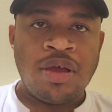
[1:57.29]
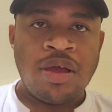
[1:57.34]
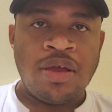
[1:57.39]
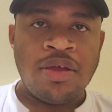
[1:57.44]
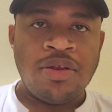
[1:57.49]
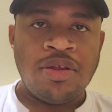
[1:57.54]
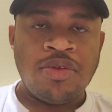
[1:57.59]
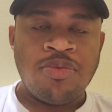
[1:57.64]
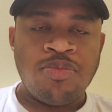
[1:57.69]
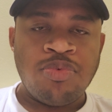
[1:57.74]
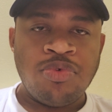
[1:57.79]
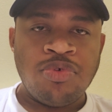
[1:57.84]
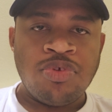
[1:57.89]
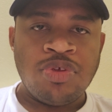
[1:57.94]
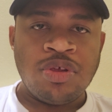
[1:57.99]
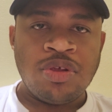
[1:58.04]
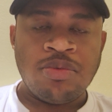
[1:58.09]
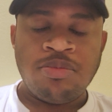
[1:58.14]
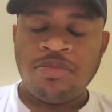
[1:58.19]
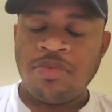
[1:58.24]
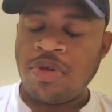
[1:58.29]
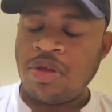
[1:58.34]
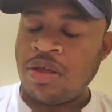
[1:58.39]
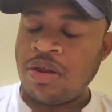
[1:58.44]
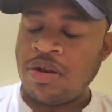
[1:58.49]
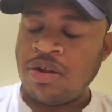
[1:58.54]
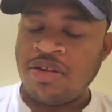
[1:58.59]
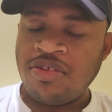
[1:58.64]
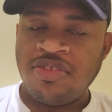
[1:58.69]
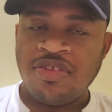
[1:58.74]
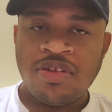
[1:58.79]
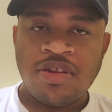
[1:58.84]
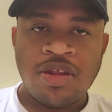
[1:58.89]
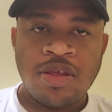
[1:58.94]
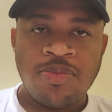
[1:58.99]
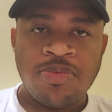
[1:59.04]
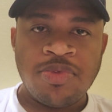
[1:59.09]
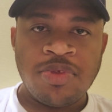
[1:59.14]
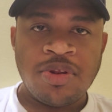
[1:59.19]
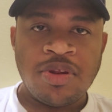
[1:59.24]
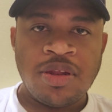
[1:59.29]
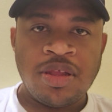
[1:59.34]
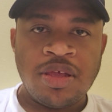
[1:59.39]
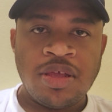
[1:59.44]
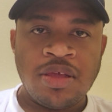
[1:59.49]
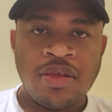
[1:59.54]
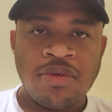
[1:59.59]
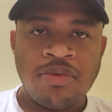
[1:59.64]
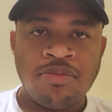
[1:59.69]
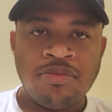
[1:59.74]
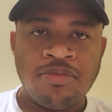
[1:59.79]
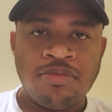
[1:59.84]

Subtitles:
100 push 100 sit-ups a day